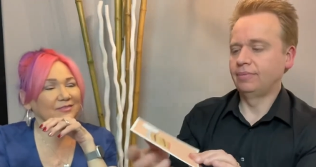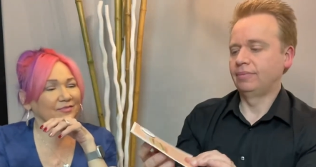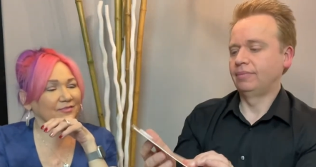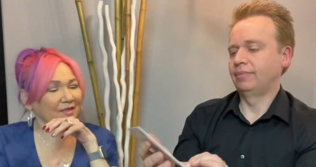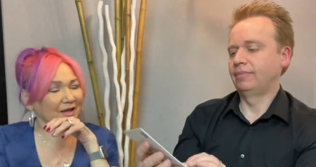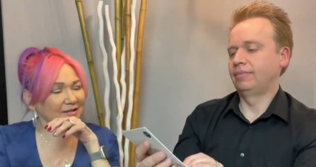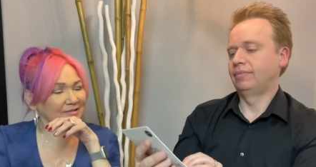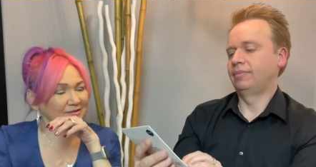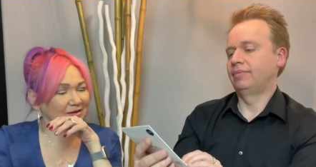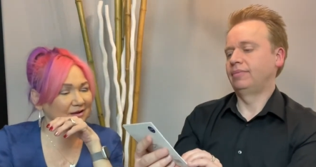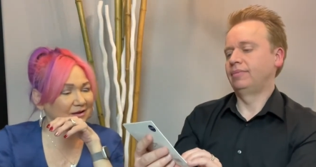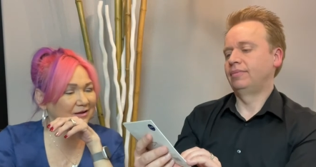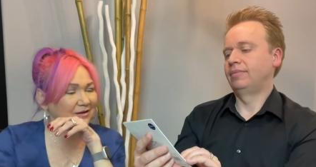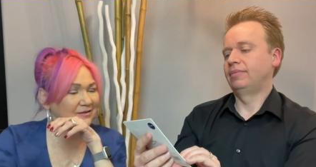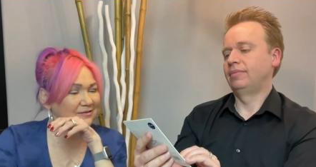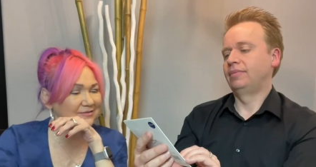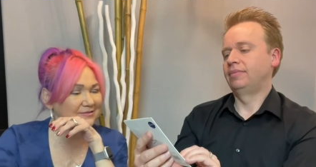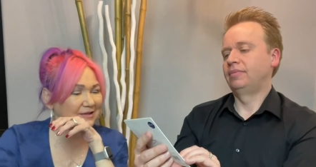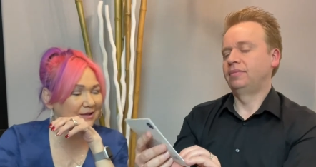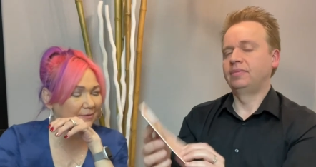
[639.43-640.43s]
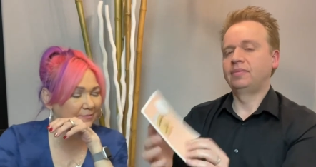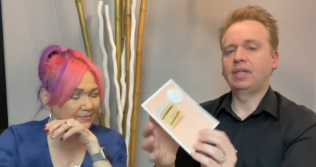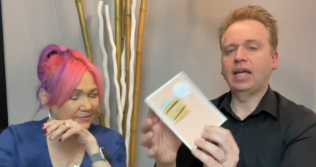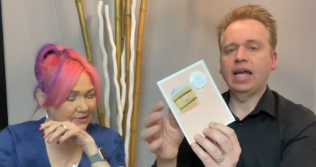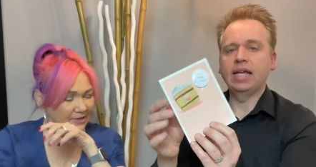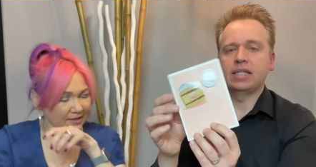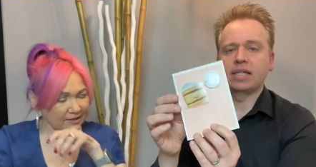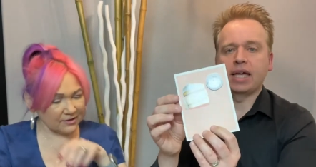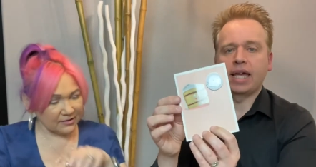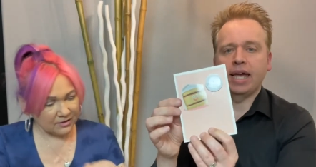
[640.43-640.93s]
Speaker 1: That's awesome. It's
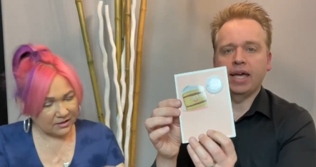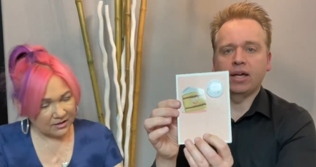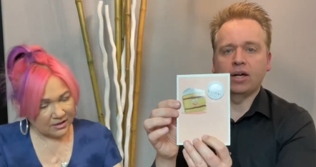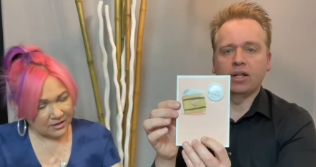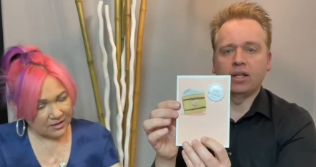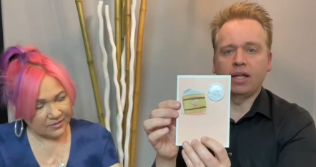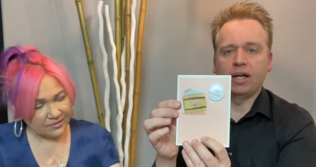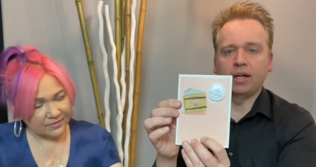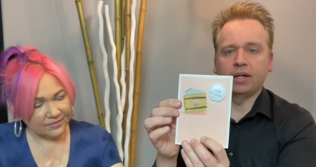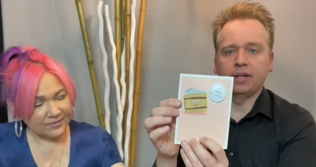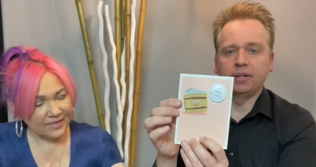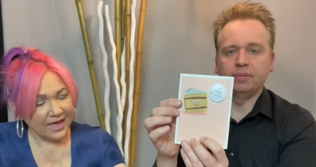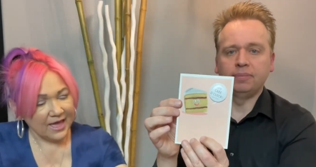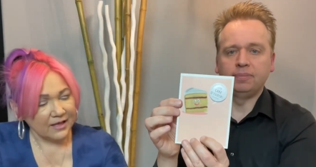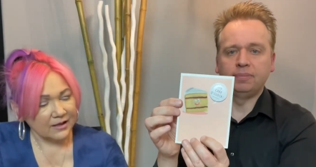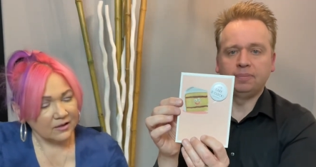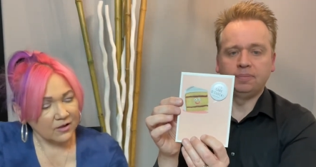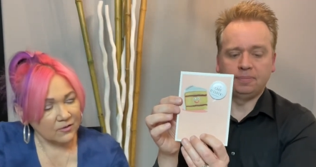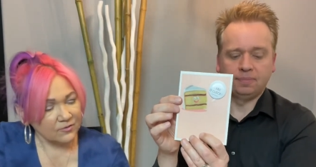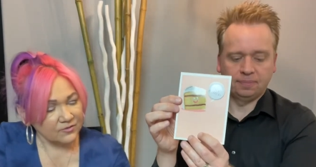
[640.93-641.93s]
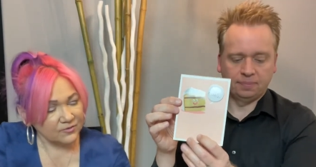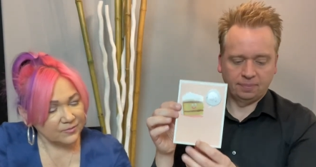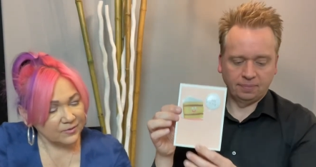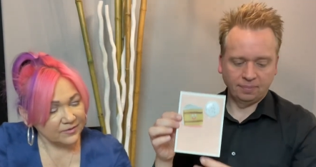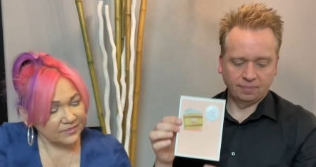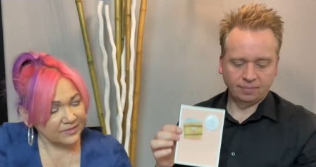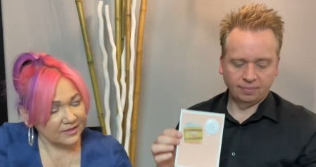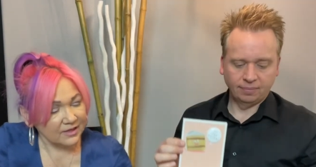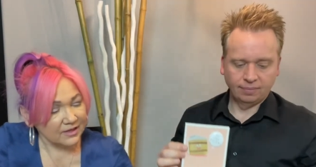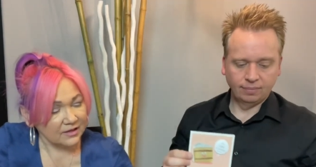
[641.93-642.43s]
that, cake o'clock. That goes
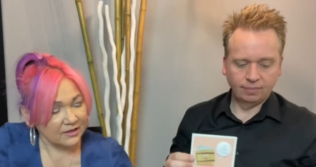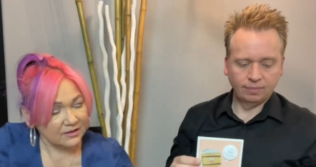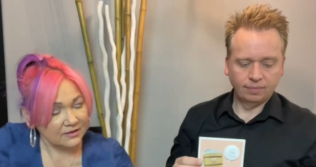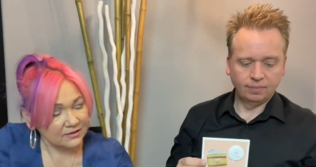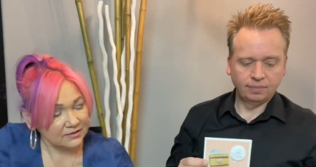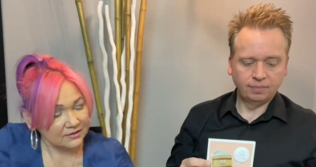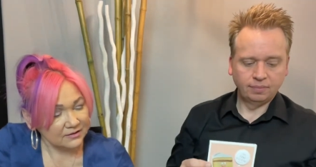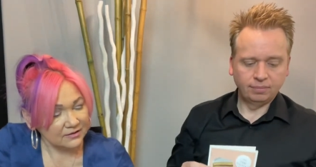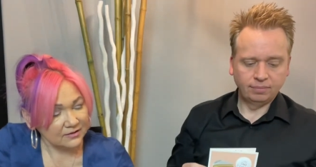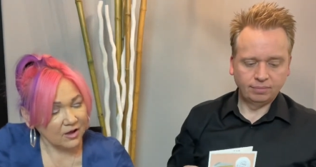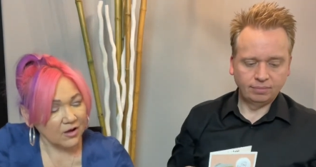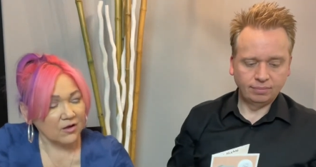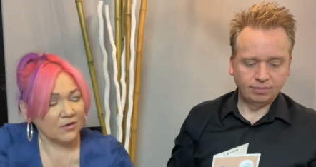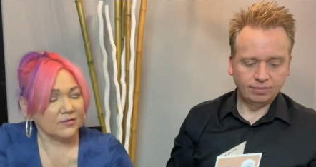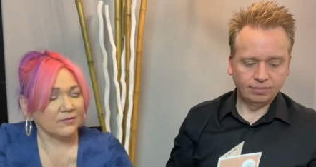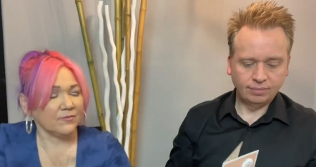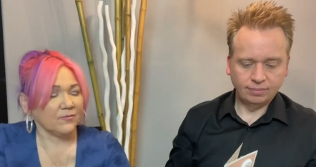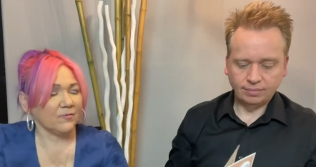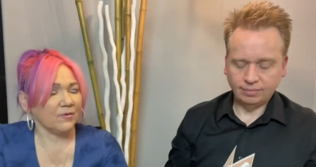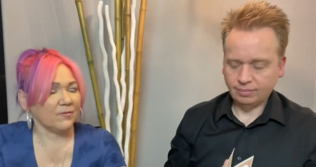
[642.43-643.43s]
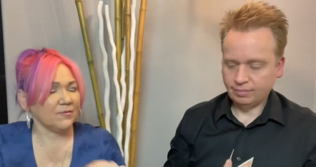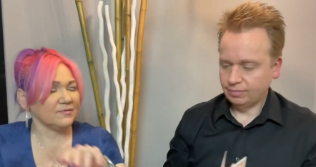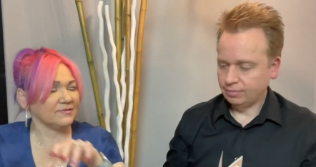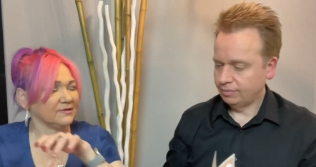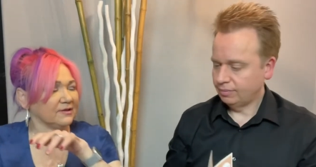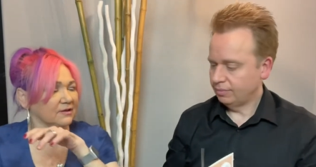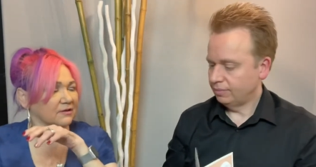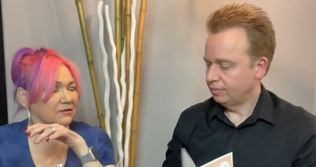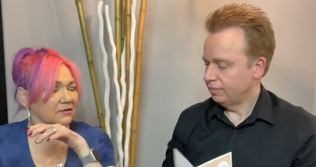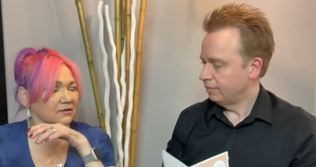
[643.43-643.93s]
with the, oh, what was
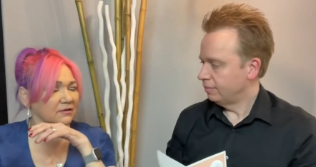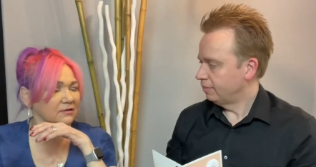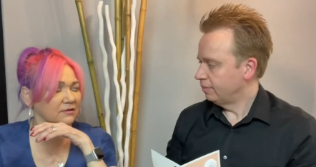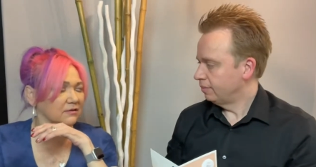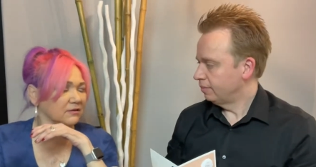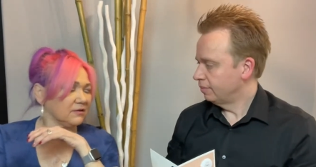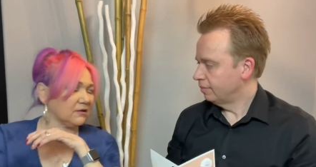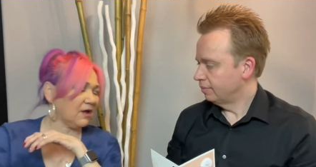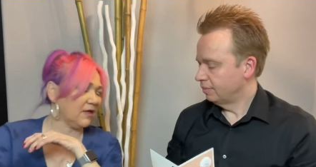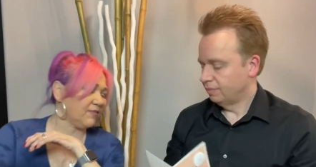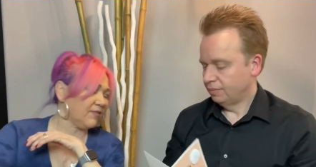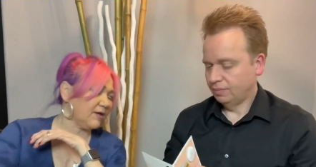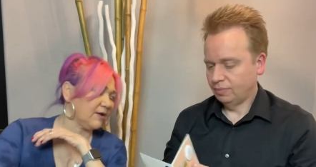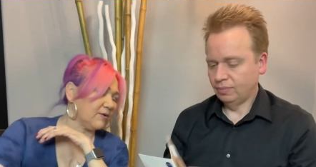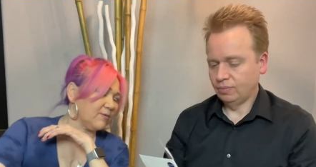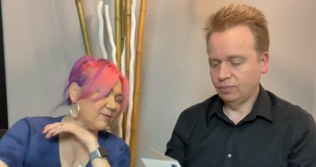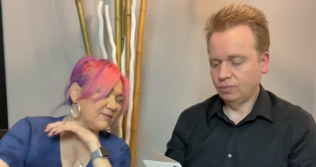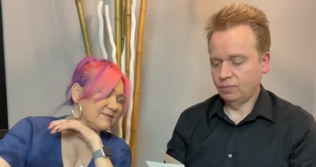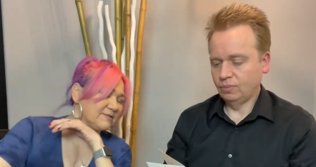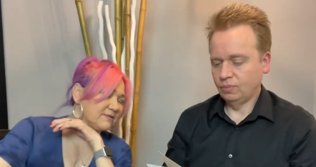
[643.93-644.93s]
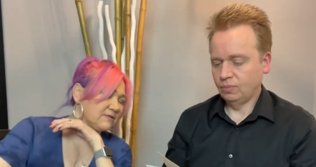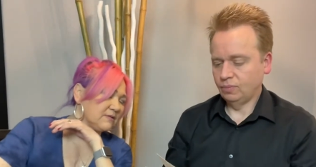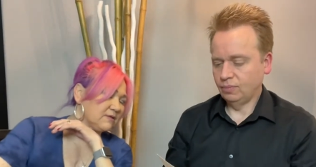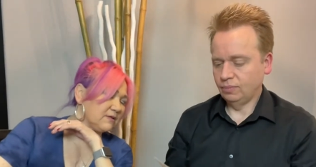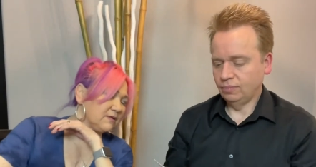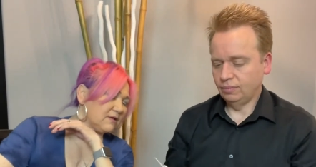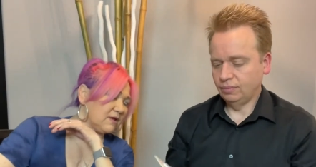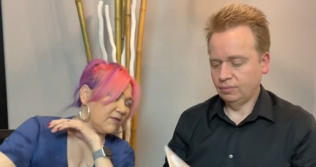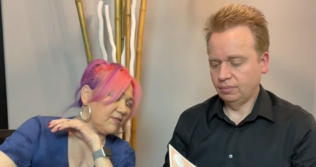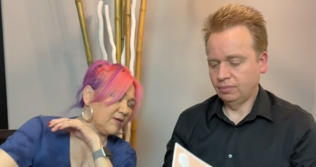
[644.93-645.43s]
it? I thought it was,
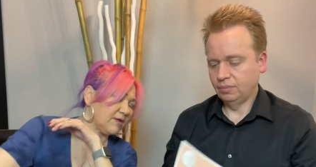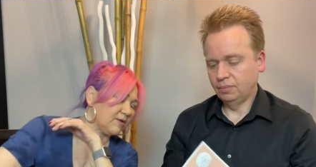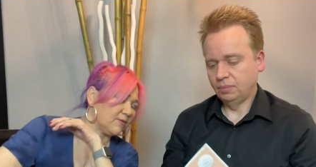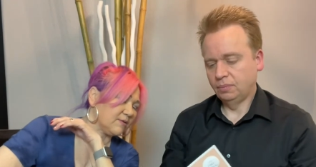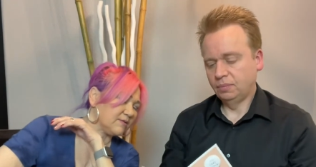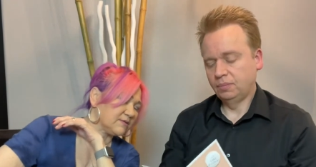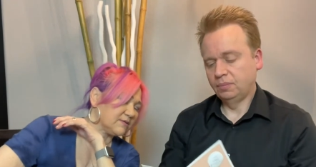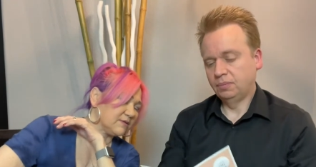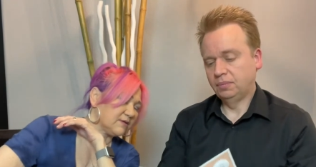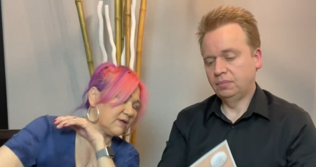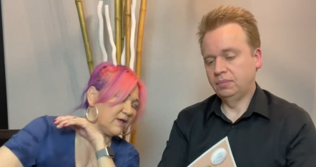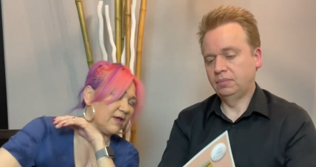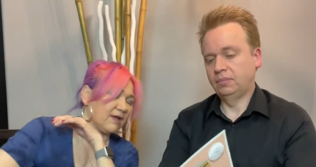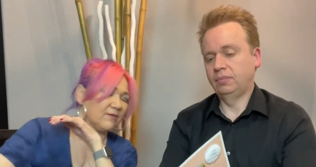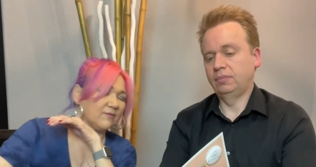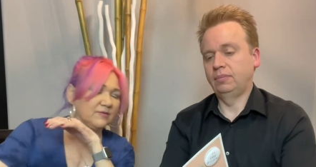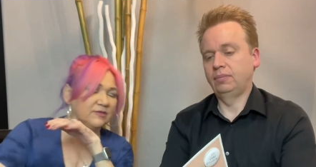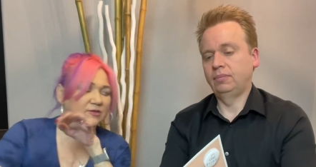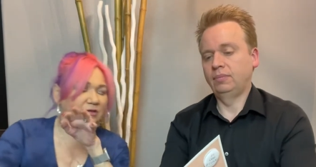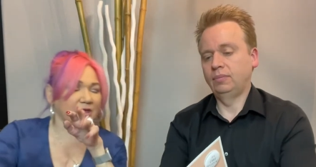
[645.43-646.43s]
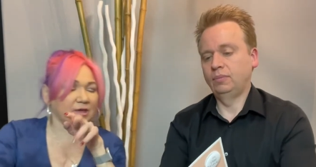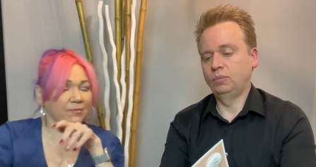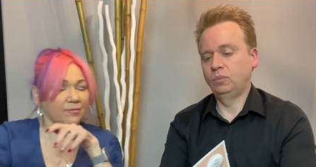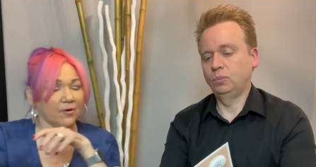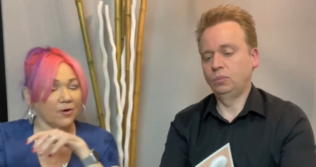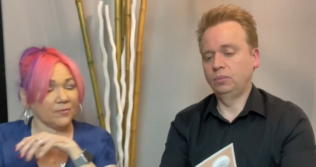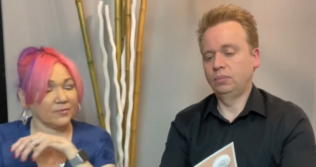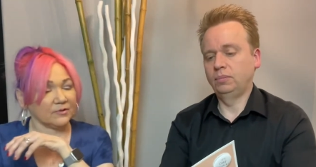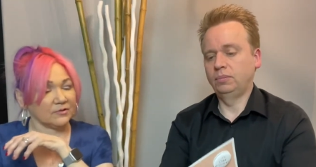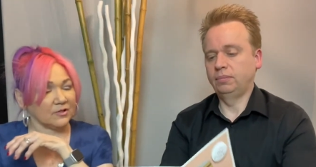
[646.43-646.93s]
I thought it was, eh, you keep
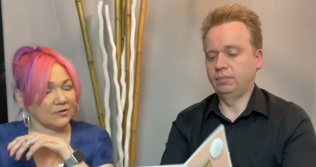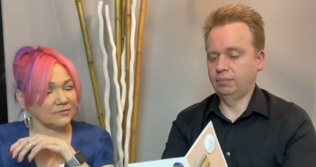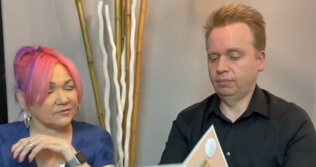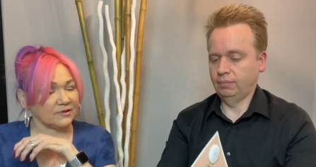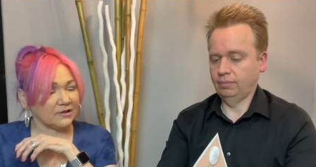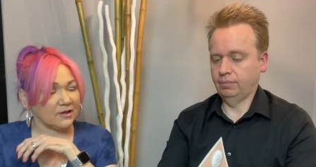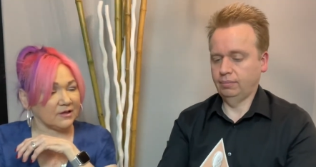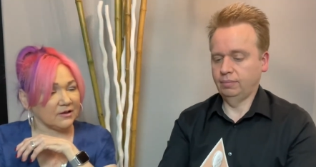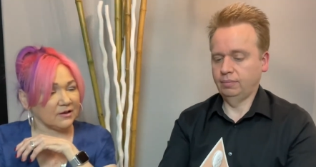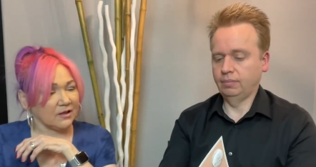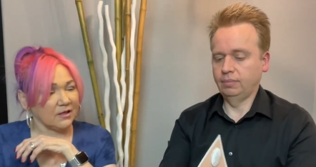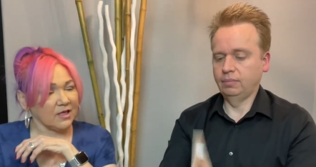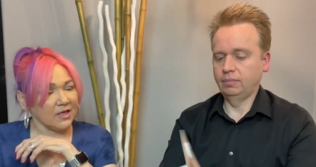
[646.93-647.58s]
oh, closing it.